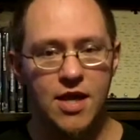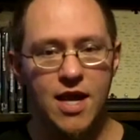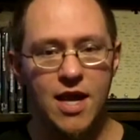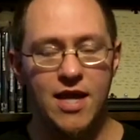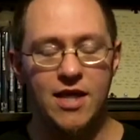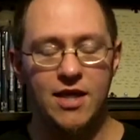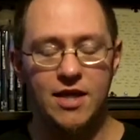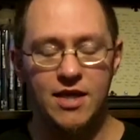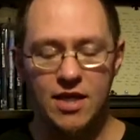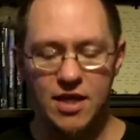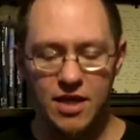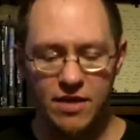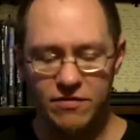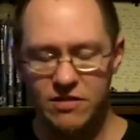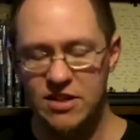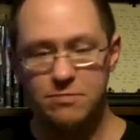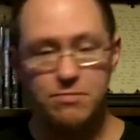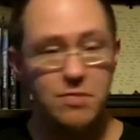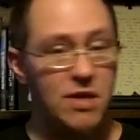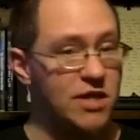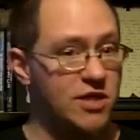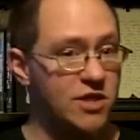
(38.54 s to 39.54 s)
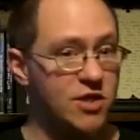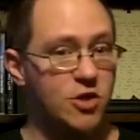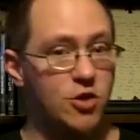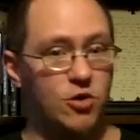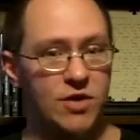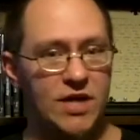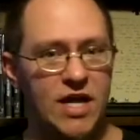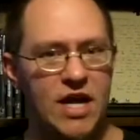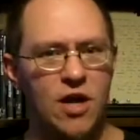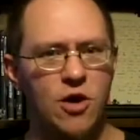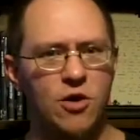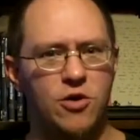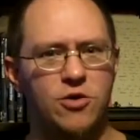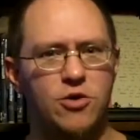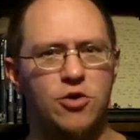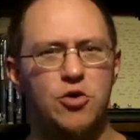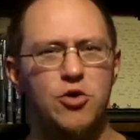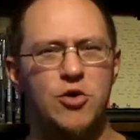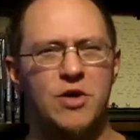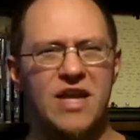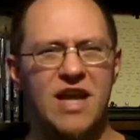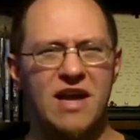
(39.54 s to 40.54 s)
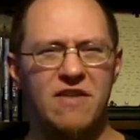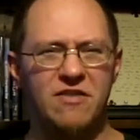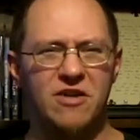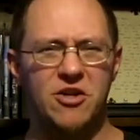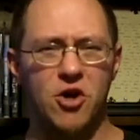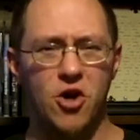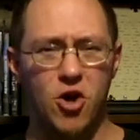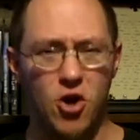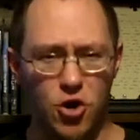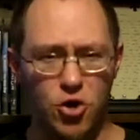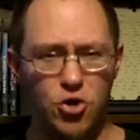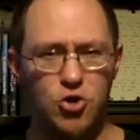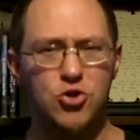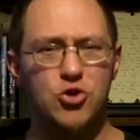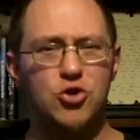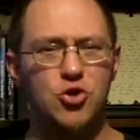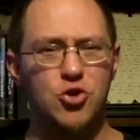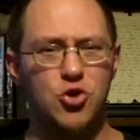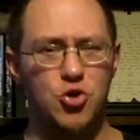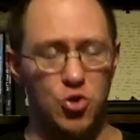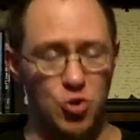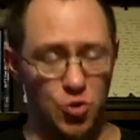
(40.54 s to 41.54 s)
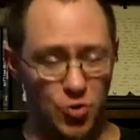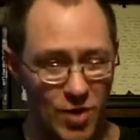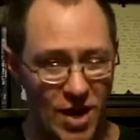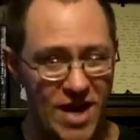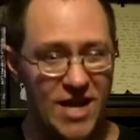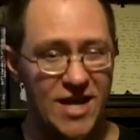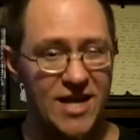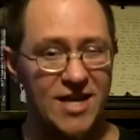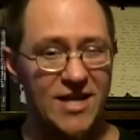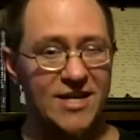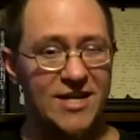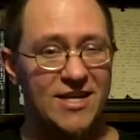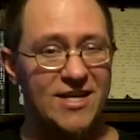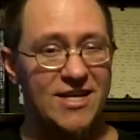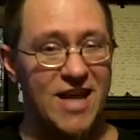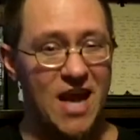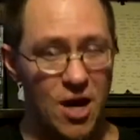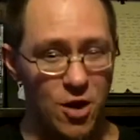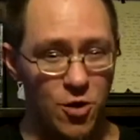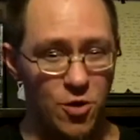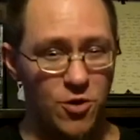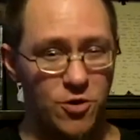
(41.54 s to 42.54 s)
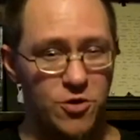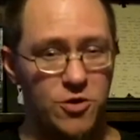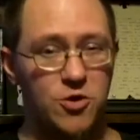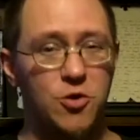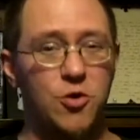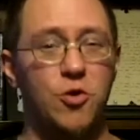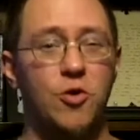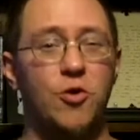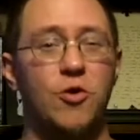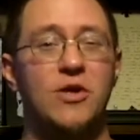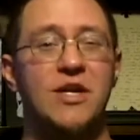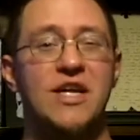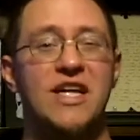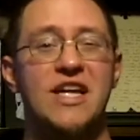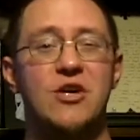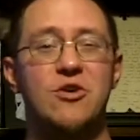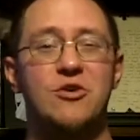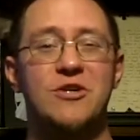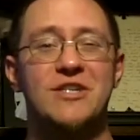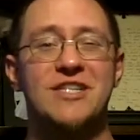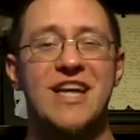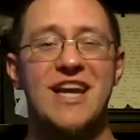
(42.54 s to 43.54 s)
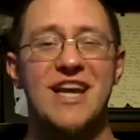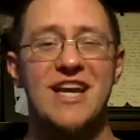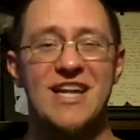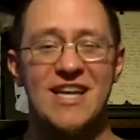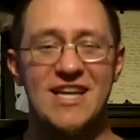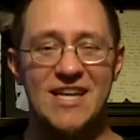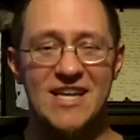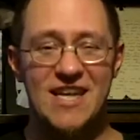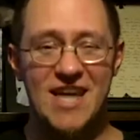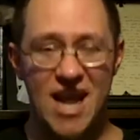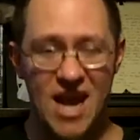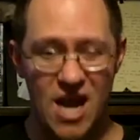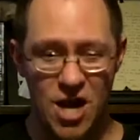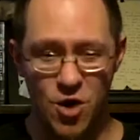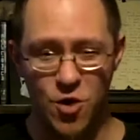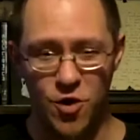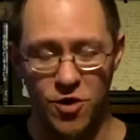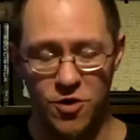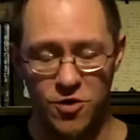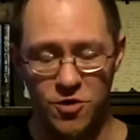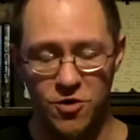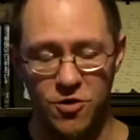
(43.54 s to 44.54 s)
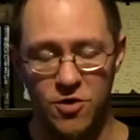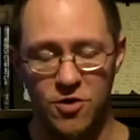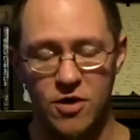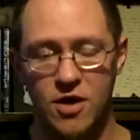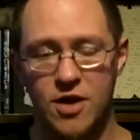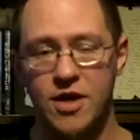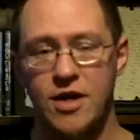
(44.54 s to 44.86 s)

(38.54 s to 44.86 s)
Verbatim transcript: And it can even speak to your character. You can have a harsh, grating character or an irritating character.